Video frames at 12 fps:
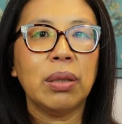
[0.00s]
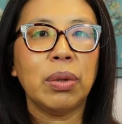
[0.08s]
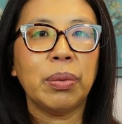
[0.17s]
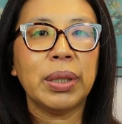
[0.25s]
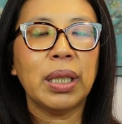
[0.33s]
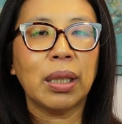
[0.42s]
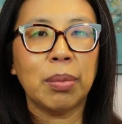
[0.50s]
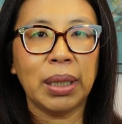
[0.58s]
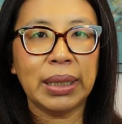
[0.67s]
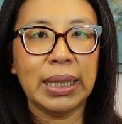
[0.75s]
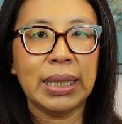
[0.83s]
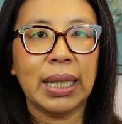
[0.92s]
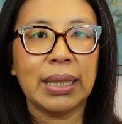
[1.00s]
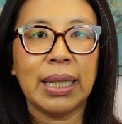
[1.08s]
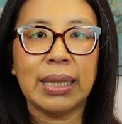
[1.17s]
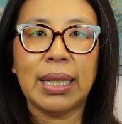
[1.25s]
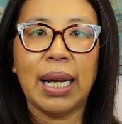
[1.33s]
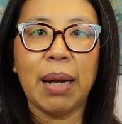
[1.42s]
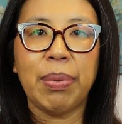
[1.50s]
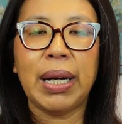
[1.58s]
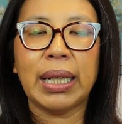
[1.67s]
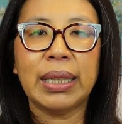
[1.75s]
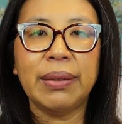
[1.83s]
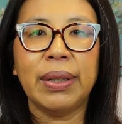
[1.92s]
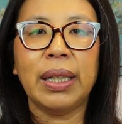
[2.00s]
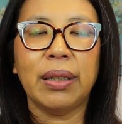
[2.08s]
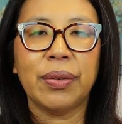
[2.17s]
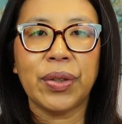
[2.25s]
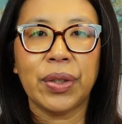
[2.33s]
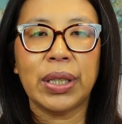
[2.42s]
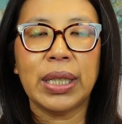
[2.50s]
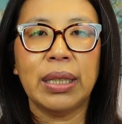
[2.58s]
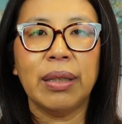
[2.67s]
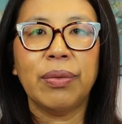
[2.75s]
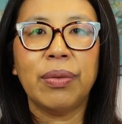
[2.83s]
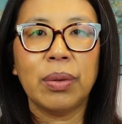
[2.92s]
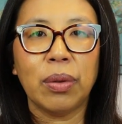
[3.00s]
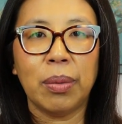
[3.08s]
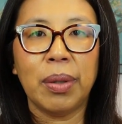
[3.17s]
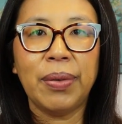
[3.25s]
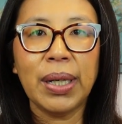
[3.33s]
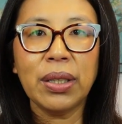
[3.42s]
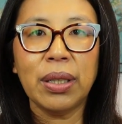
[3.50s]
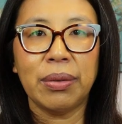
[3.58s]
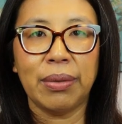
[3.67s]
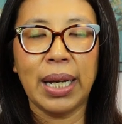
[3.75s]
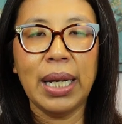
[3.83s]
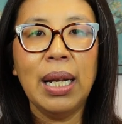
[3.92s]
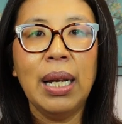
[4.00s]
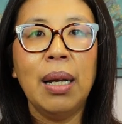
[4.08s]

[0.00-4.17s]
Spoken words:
When we talk about detox, that's a hyperactivity of certain normal function, right?